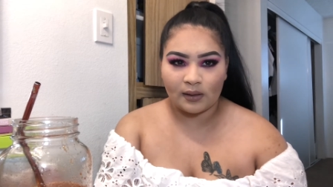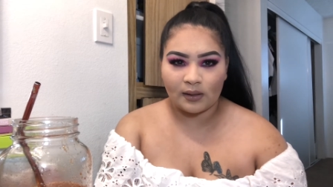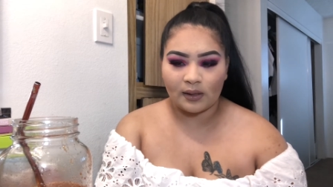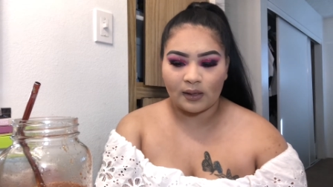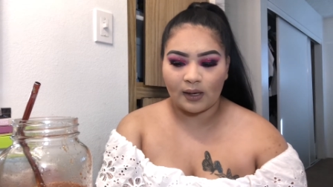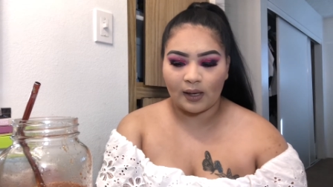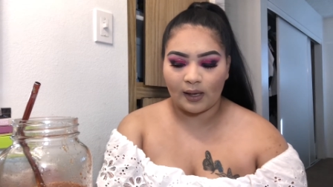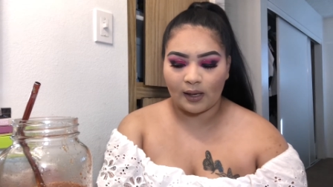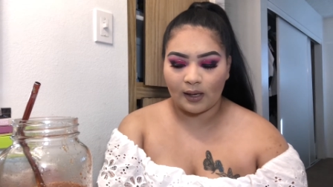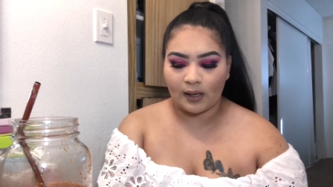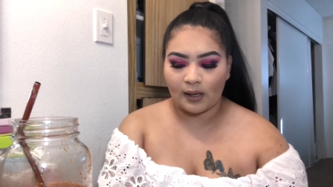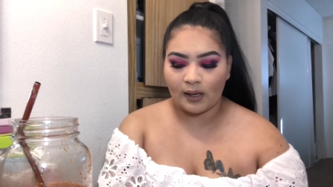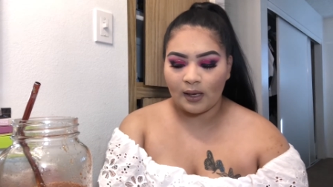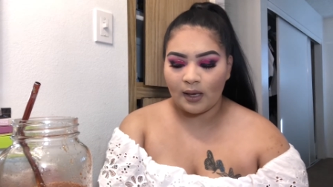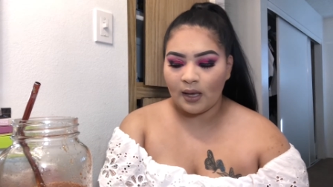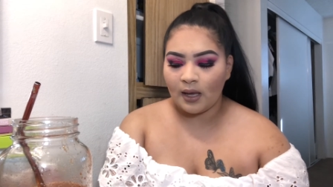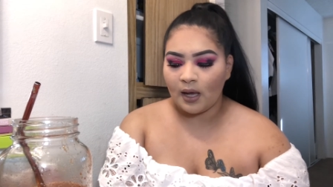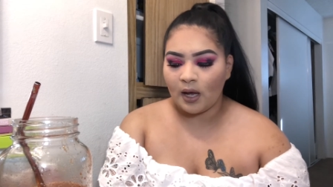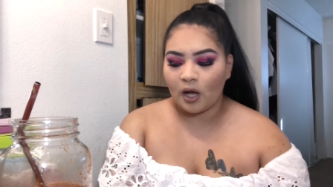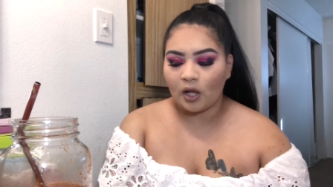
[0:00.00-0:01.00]
Like
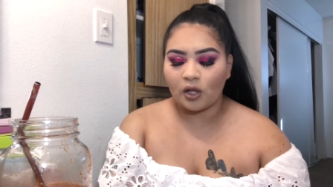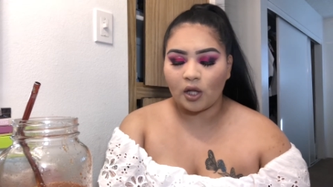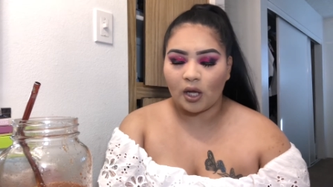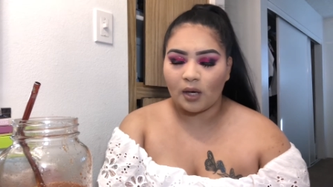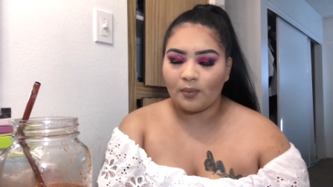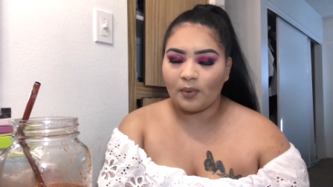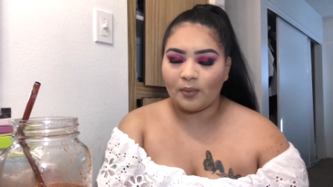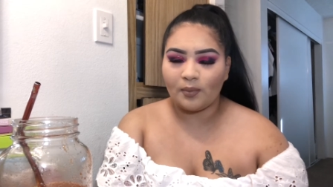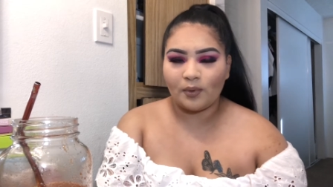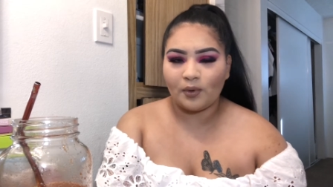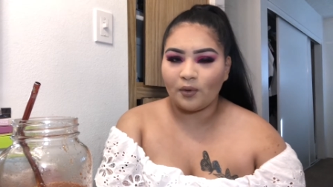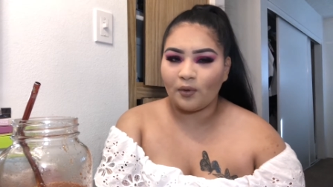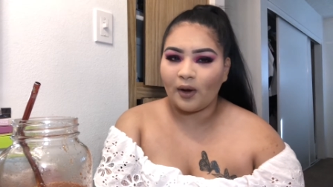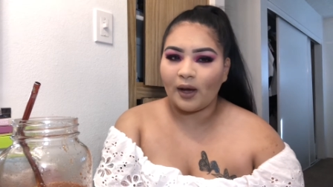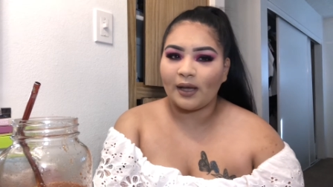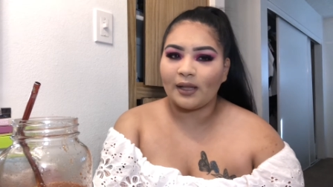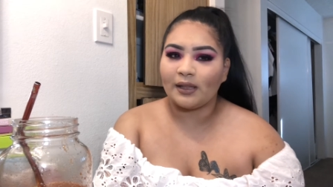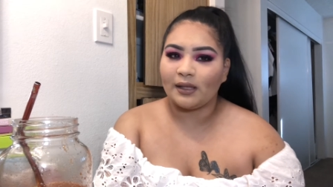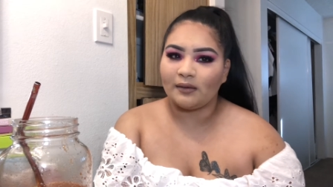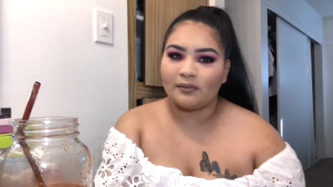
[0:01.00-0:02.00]
a lot of people know I
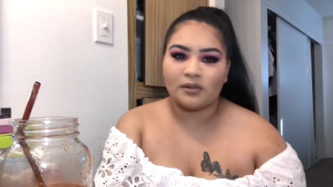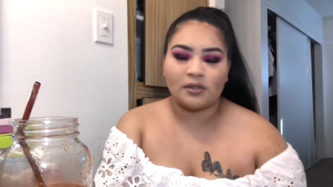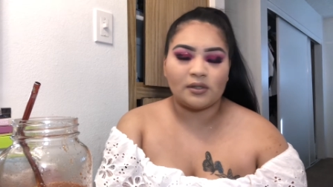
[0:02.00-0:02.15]
love to